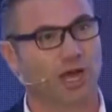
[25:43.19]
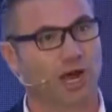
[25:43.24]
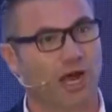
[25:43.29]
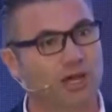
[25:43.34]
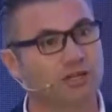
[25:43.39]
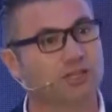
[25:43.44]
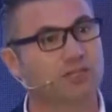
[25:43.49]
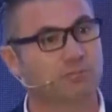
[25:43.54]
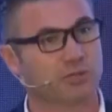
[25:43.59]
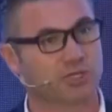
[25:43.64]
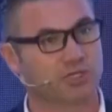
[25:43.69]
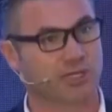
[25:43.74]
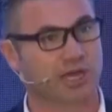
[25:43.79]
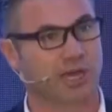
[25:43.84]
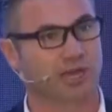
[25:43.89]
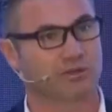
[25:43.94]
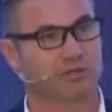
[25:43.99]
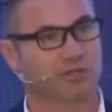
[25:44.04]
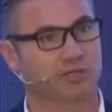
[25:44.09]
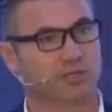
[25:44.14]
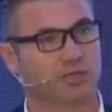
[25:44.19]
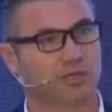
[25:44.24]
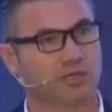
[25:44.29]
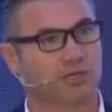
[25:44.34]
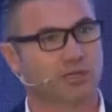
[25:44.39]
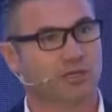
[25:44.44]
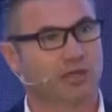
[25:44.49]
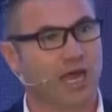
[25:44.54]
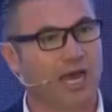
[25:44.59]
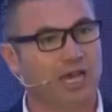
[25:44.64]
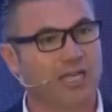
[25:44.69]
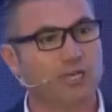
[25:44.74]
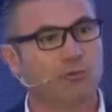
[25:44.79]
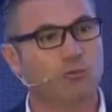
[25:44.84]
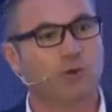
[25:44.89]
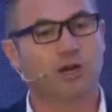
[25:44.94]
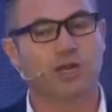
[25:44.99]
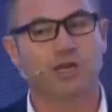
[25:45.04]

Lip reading: 100%. Anywhere